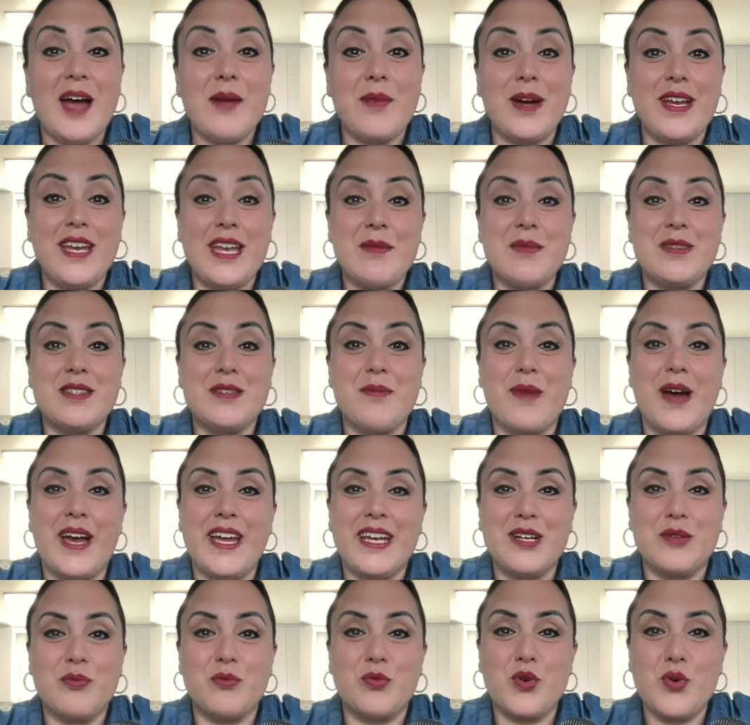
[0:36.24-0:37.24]
my name is
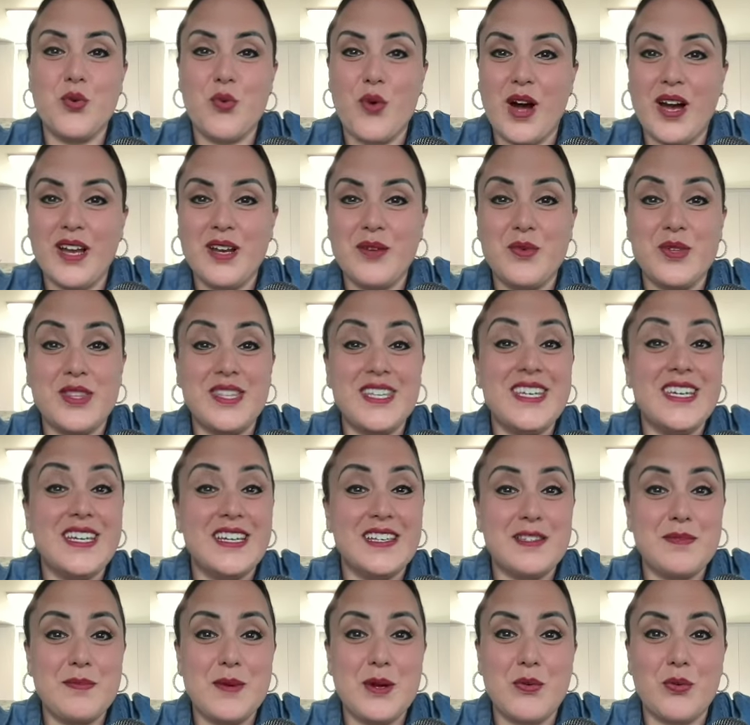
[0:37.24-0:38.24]
Micah Marie-Watt. I'm with
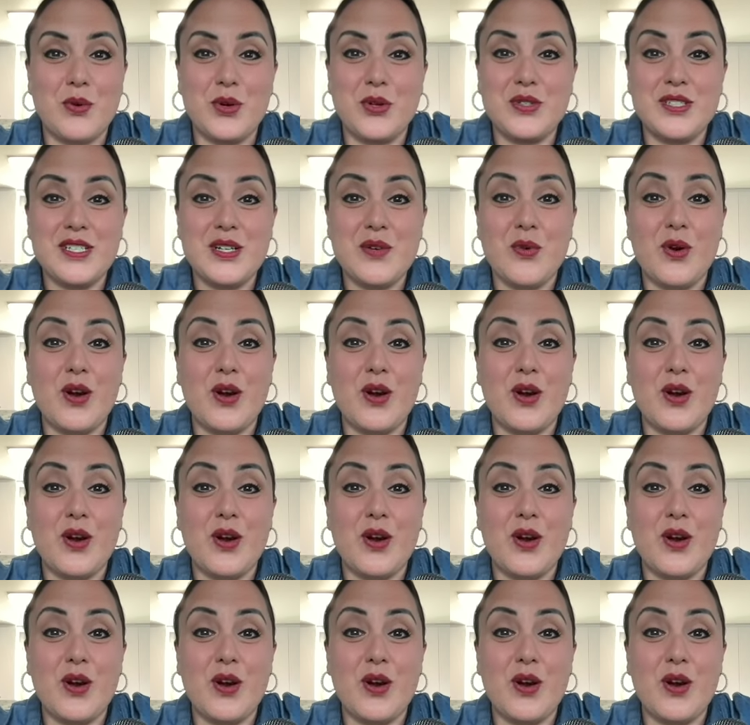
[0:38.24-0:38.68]
eXp Realty,